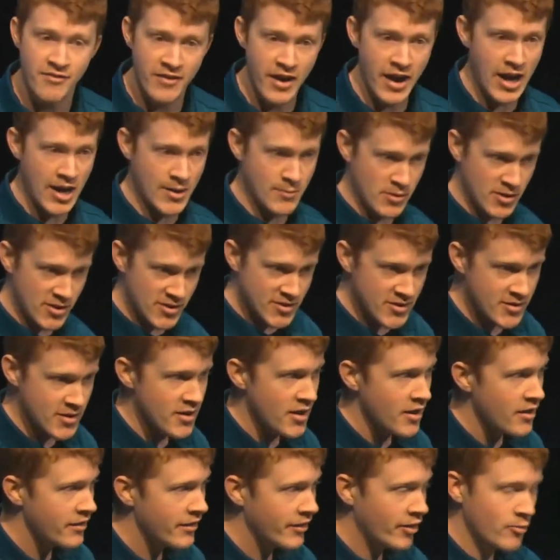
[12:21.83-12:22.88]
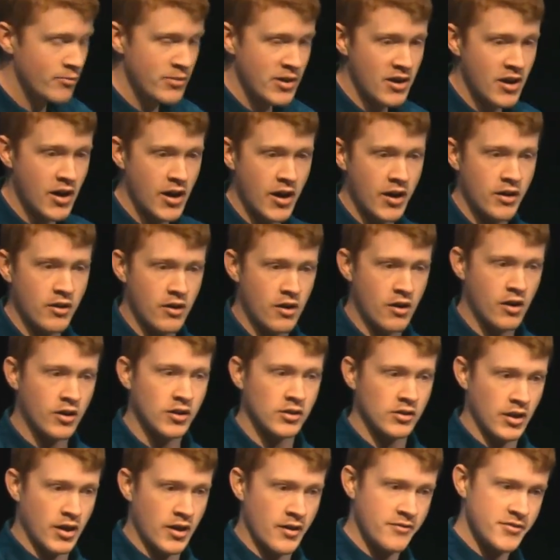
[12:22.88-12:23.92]
animals. They'll be on our
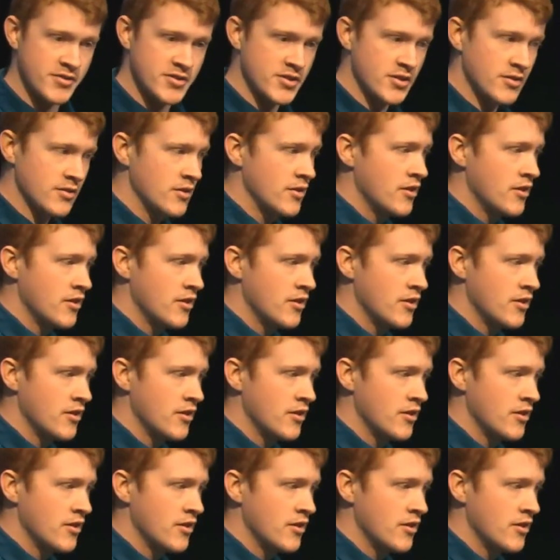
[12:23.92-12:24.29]
gloves